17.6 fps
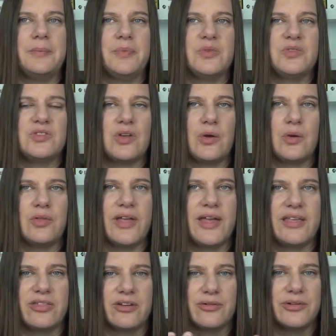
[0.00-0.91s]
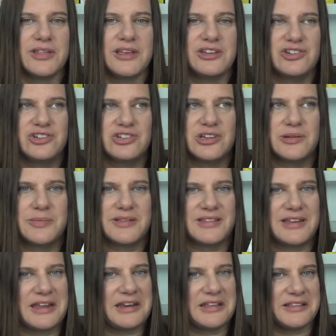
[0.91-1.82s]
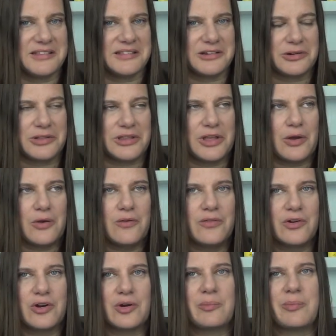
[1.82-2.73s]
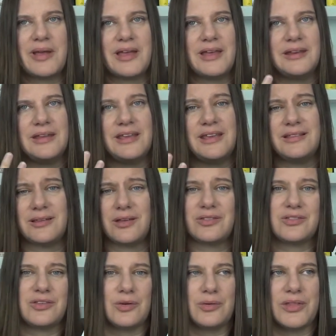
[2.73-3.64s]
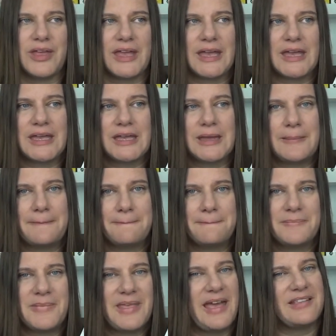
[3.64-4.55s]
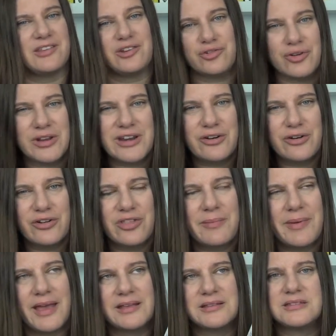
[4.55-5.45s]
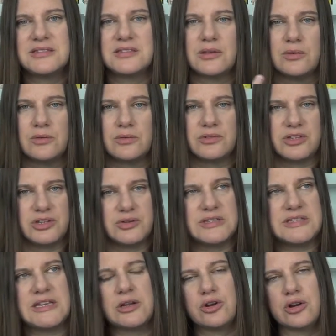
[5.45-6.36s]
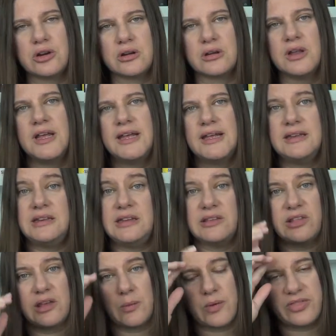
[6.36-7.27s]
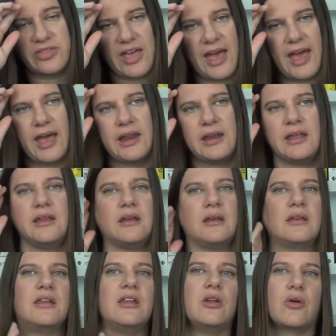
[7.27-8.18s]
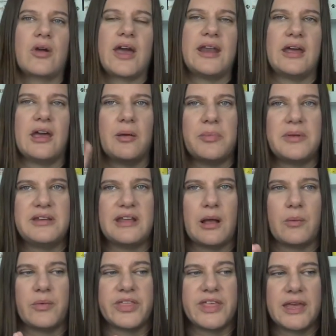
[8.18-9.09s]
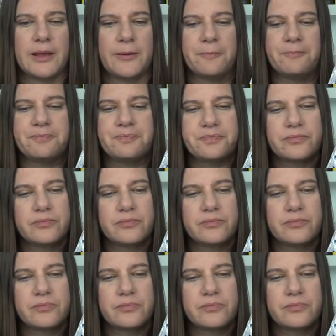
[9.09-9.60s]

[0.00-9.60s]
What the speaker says: So like their relationship is not necessarily over, but he's also like hasn't treated her the best. So you see her dealing with that and, you know, kind of up and down with him